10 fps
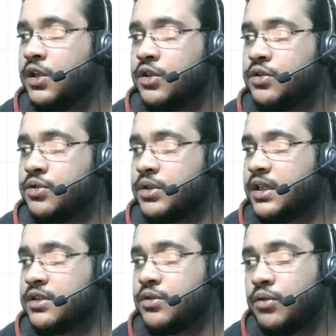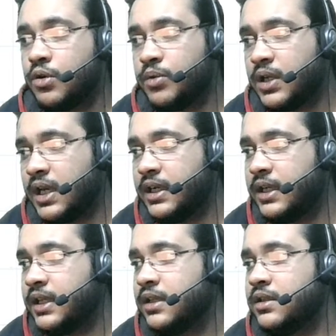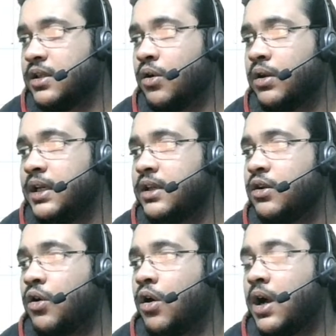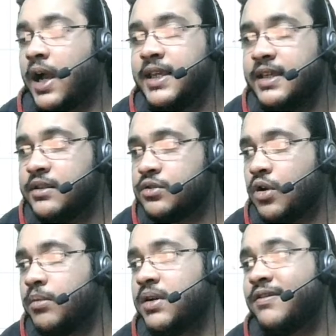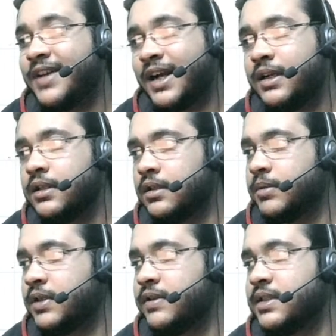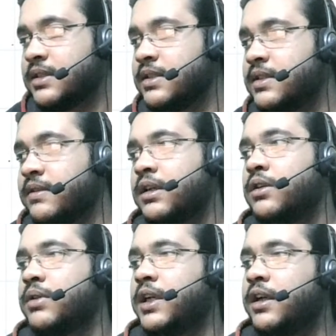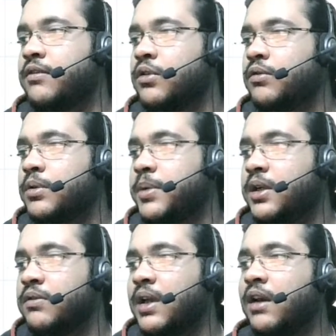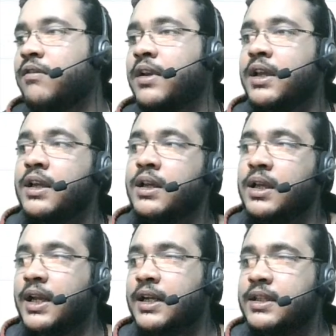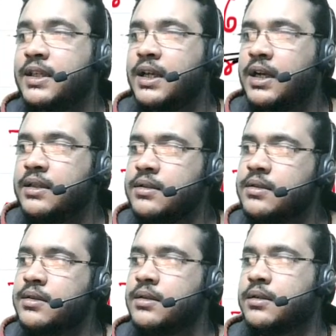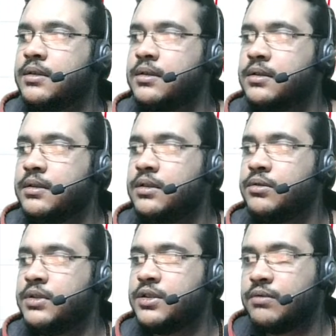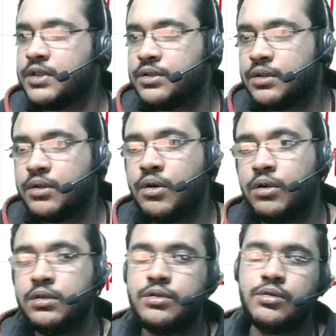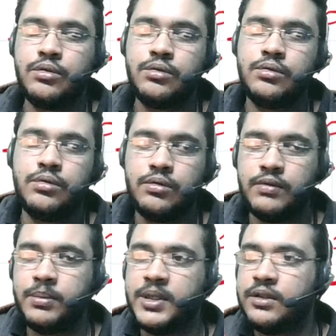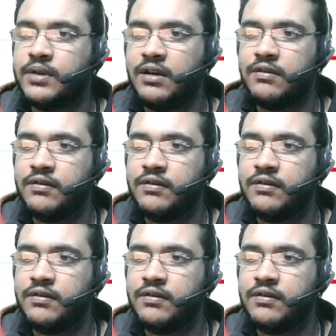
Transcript: So there is no commonality. The only highest common factor between 60, 72 and 84 would be 12. And the answer to this question also will be 12.